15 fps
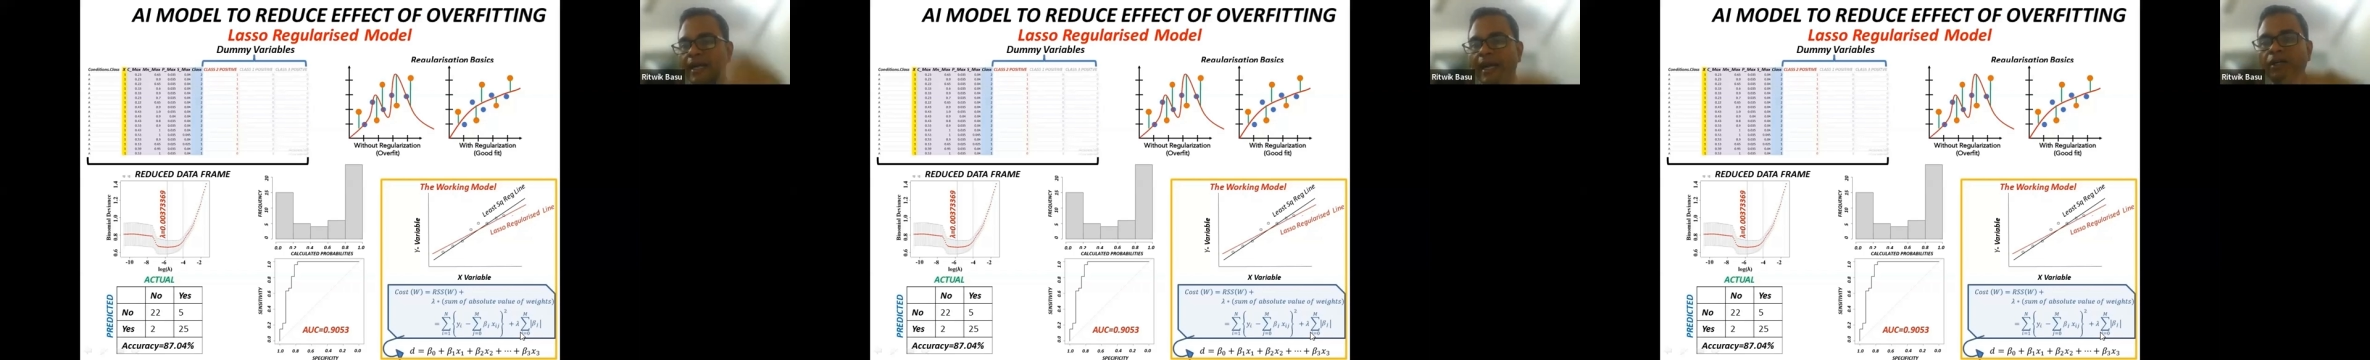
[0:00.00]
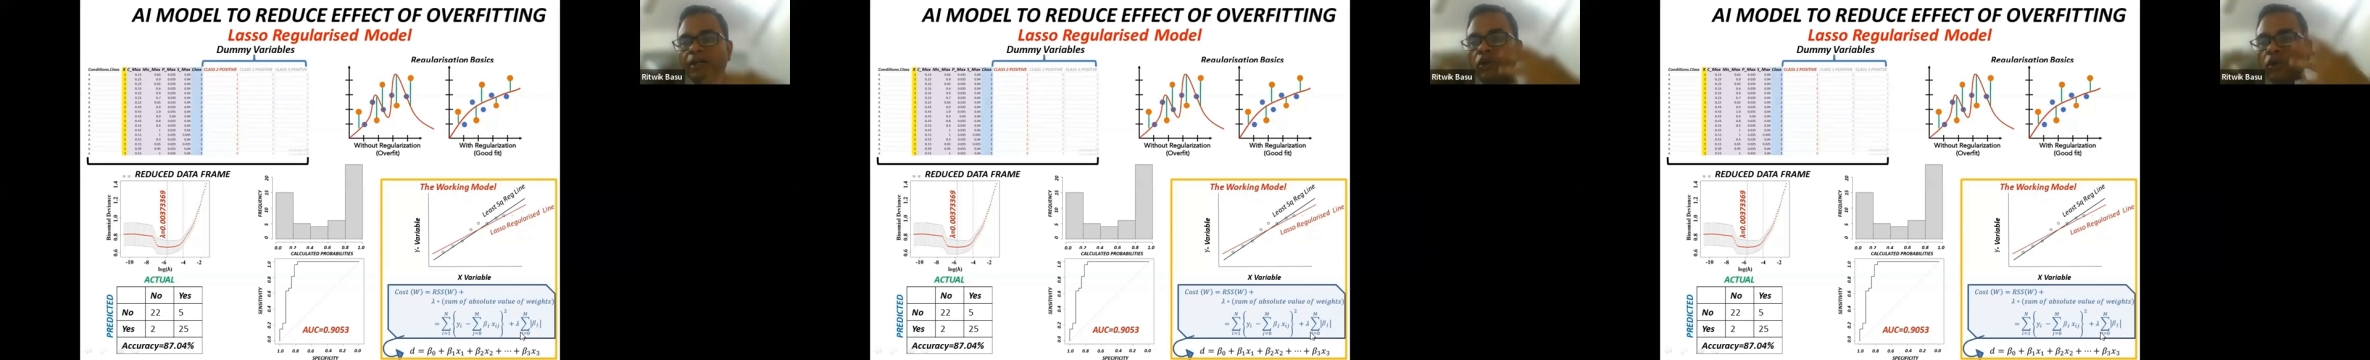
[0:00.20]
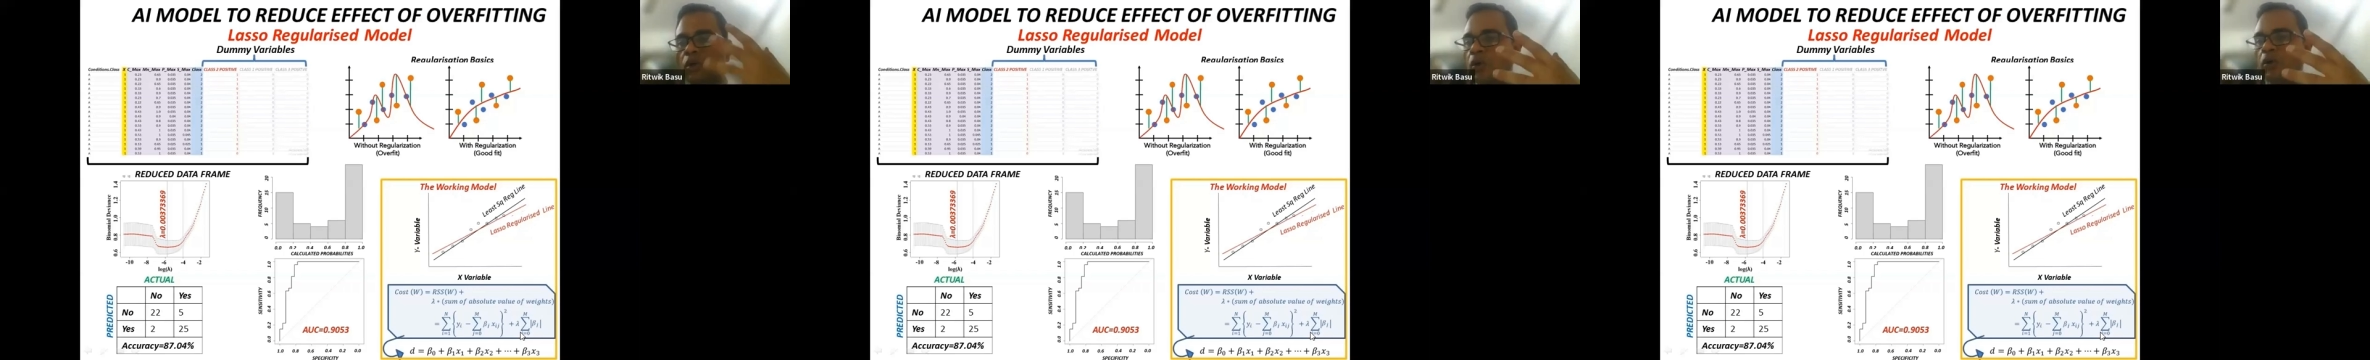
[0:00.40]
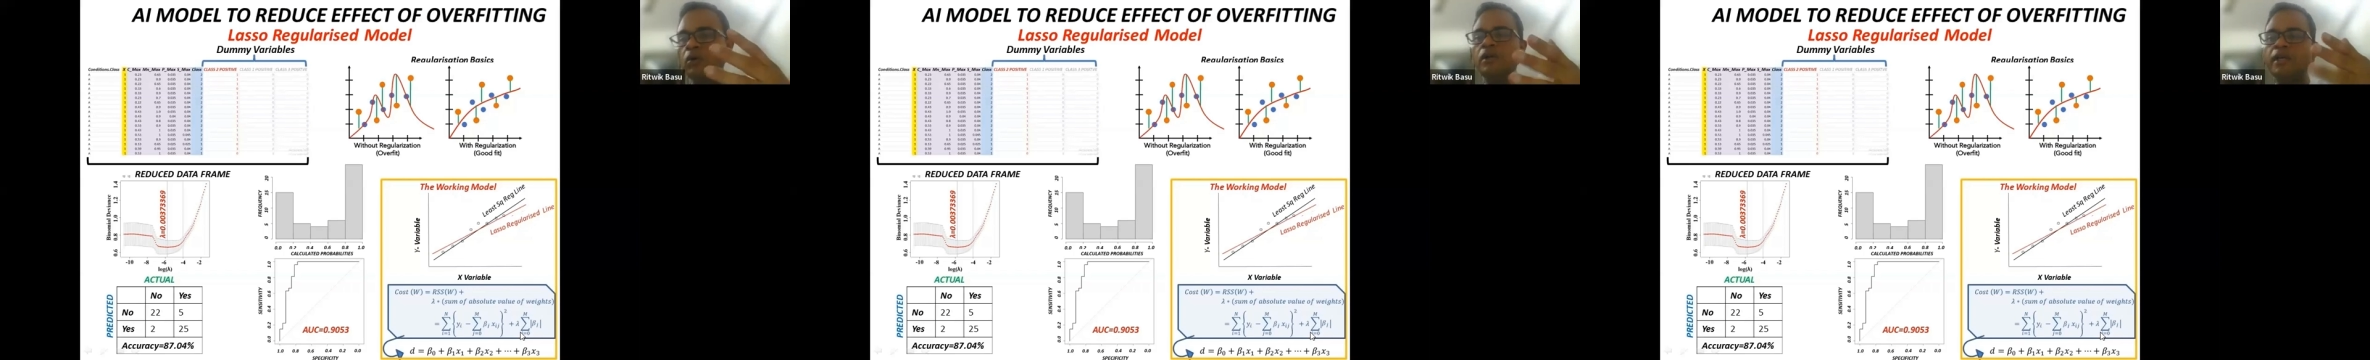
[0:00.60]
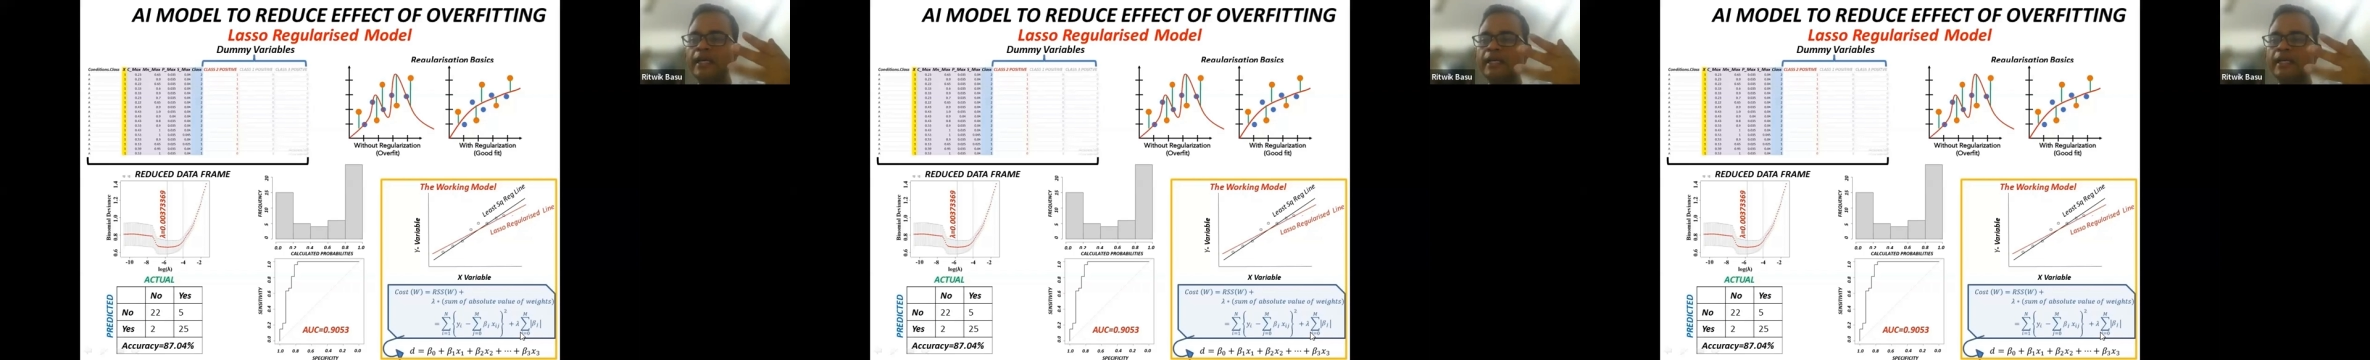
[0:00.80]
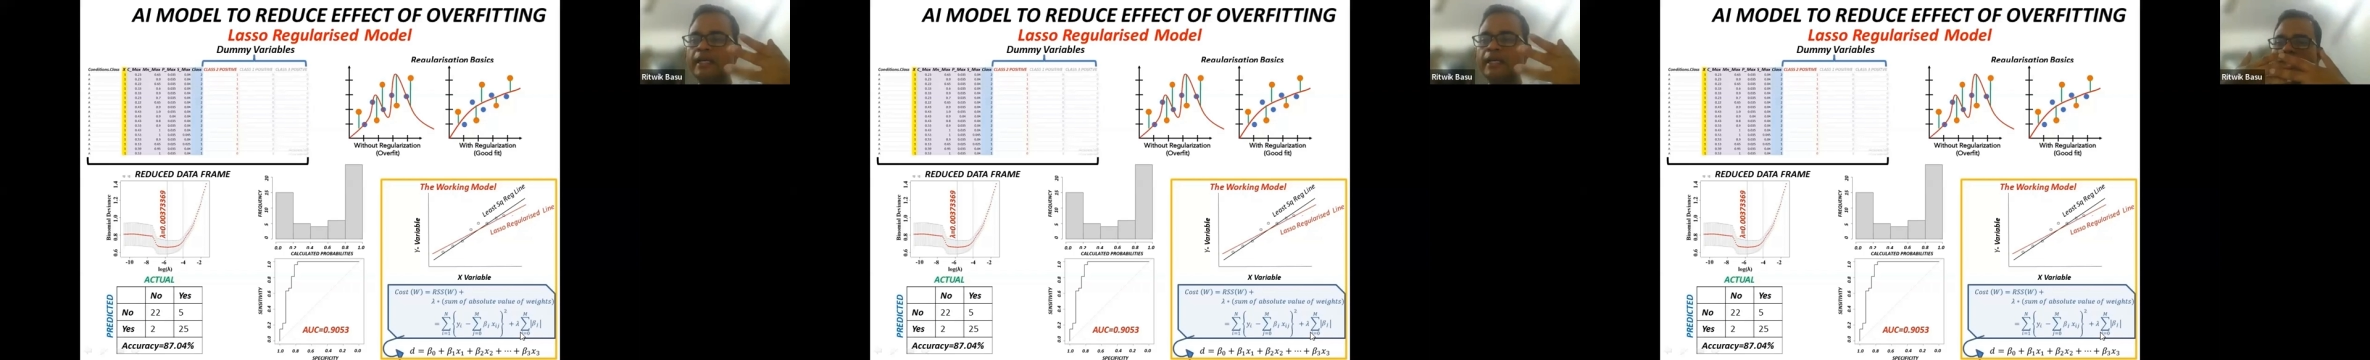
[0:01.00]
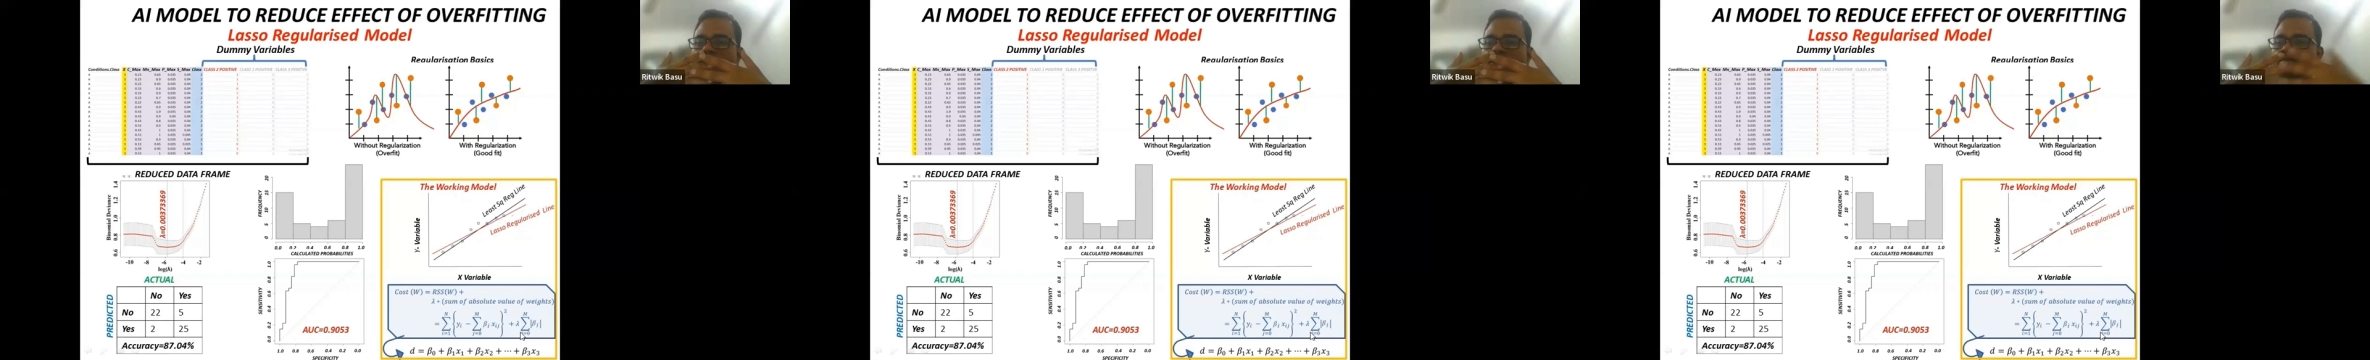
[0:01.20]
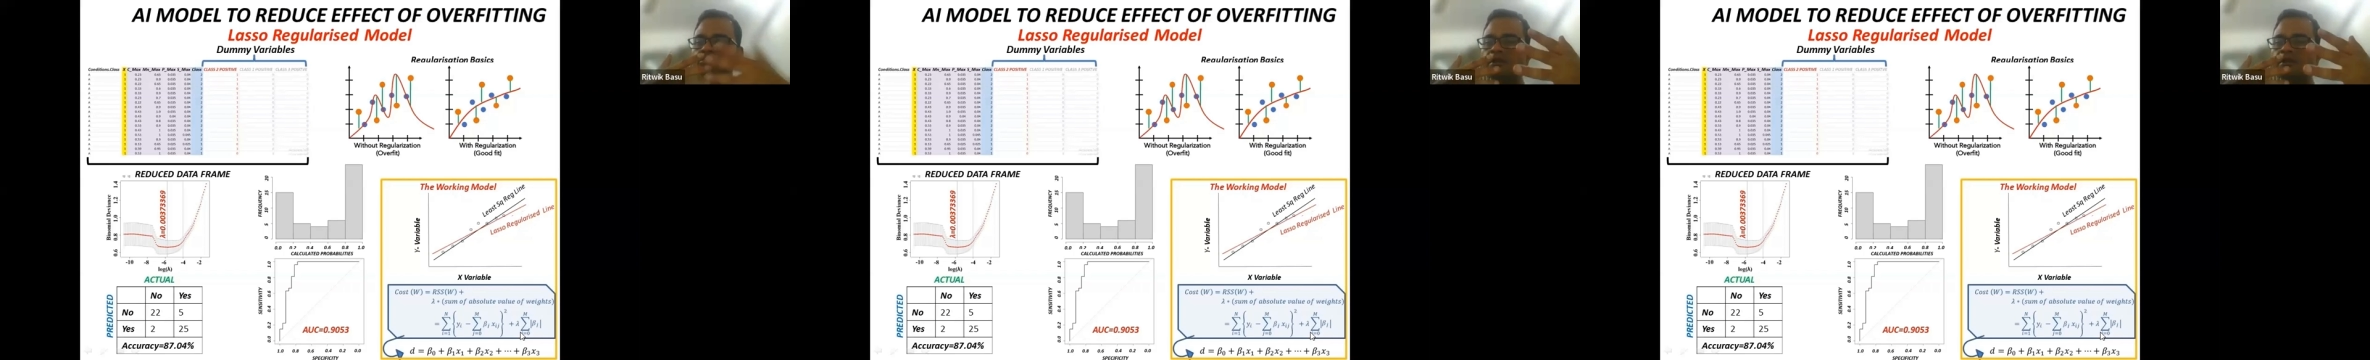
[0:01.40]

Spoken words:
had no interaction